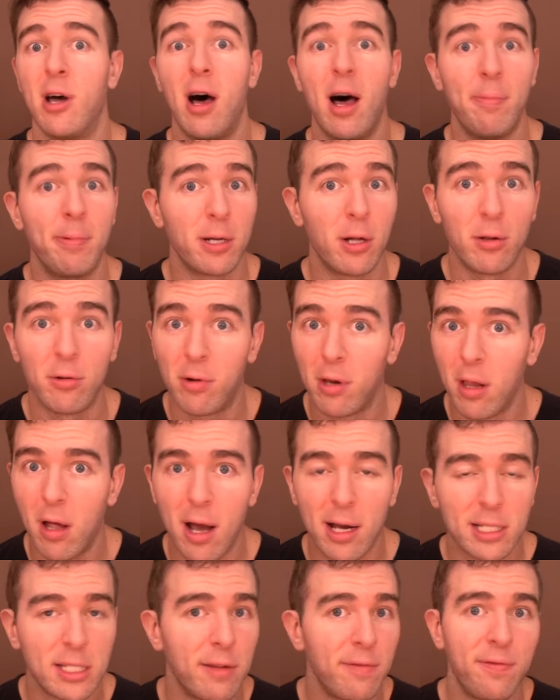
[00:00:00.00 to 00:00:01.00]
topical
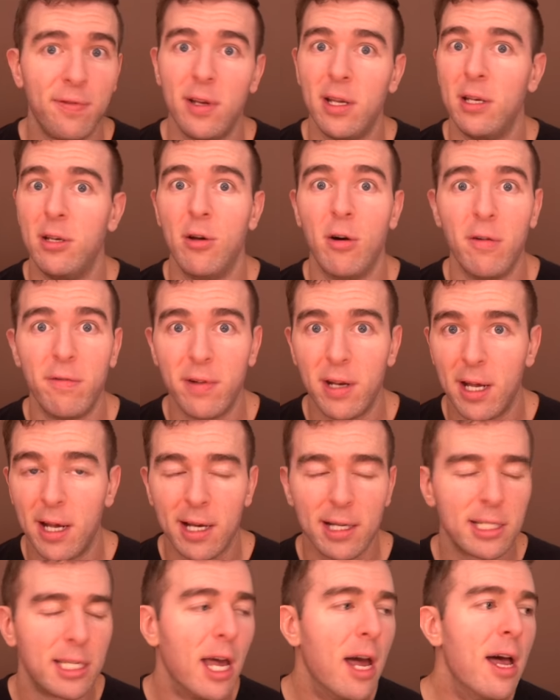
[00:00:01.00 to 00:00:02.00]
raloxifene,
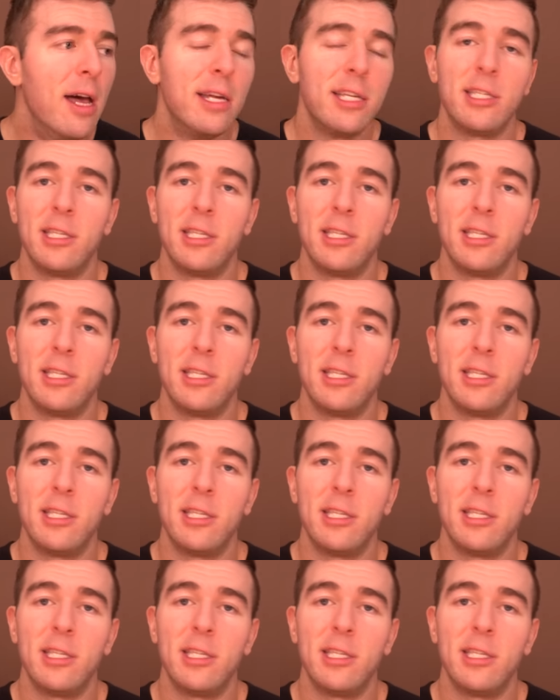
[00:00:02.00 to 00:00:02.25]
Nolvadex,